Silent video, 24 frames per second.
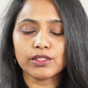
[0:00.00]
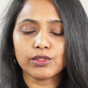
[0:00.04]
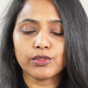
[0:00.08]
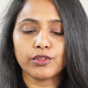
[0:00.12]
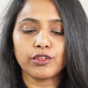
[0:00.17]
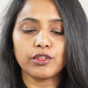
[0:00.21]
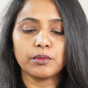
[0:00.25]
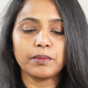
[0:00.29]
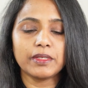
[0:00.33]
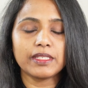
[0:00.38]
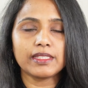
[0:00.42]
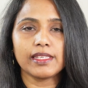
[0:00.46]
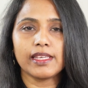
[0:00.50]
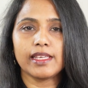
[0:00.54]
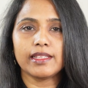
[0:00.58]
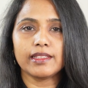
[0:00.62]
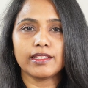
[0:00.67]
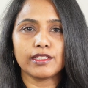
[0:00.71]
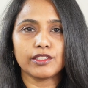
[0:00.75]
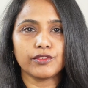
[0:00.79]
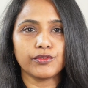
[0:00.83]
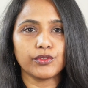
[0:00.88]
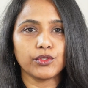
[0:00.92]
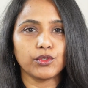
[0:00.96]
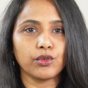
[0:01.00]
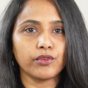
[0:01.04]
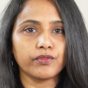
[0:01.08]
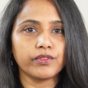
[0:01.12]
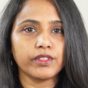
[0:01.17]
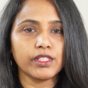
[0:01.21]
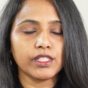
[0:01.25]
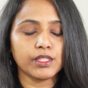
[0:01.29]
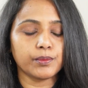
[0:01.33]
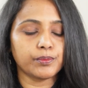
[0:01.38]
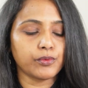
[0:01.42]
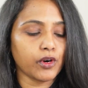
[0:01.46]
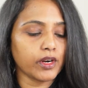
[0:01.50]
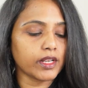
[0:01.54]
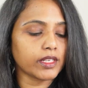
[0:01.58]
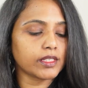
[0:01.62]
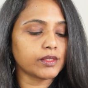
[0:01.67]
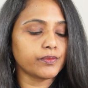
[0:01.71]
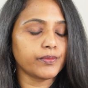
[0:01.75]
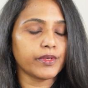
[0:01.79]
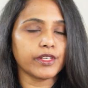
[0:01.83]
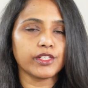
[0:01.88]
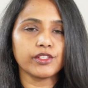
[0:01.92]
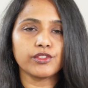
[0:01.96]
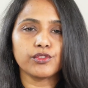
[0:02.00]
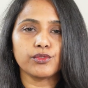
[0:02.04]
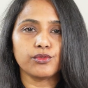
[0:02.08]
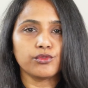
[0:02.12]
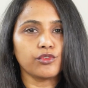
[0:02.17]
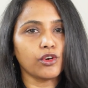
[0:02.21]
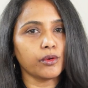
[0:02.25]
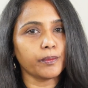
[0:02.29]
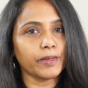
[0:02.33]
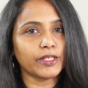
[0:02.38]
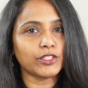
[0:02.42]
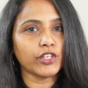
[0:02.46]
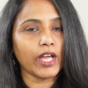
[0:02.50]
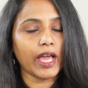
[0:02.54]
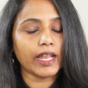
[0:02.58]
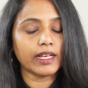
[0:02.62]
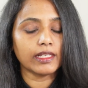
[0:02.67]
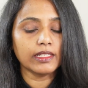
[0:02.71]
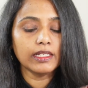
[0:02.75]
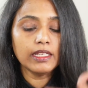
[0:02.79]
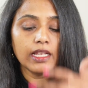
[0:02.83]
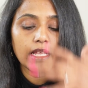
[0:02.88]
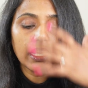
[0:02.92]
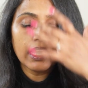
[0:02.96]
So you'll be seeing the review of these products very soon on my channel.